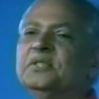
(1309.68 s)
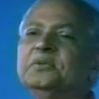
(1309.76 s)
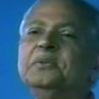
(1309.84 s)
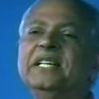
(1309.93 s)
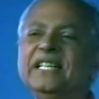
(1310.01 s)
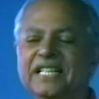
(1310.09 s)

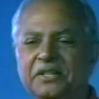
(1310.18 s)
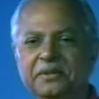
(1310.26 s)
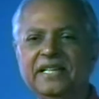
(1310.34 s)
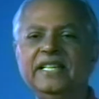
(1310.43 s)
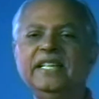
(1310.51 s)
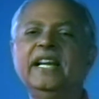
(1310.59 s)
very,
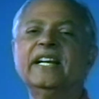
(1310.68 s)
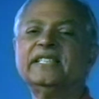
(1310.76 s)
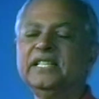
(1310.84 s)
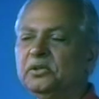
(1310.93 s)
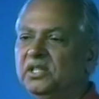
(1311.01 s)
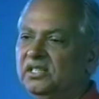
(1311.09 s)
very
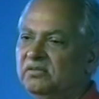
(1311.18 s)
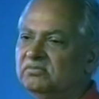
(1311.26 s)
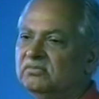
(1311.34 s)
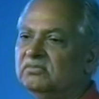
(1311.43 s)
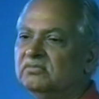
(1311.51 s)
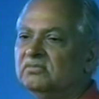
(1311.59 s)
actively.
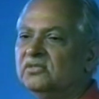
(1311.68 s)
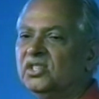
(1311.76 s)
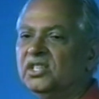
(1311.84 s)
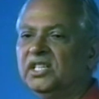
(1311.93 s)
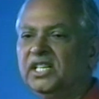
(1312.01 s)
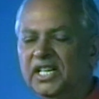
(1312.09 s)

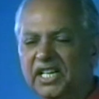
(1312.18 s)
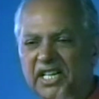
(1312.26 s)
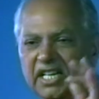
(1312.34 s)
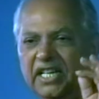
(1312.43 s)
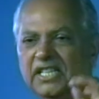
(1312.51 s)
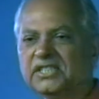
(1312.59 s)

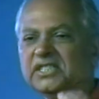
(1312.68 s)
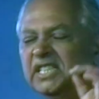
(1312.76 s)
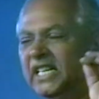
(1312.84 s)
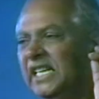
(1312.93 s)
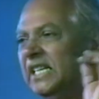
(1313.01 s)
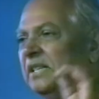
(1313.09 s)
He is
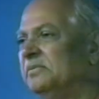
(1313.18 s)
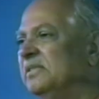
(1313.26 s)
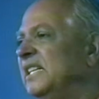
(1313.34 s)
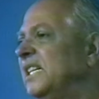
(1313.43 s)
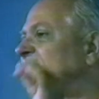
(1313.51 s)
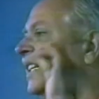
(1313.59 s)

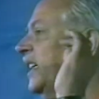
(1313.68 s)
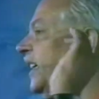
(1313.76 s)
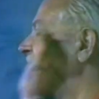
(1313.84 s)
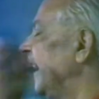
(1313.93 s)
infinitely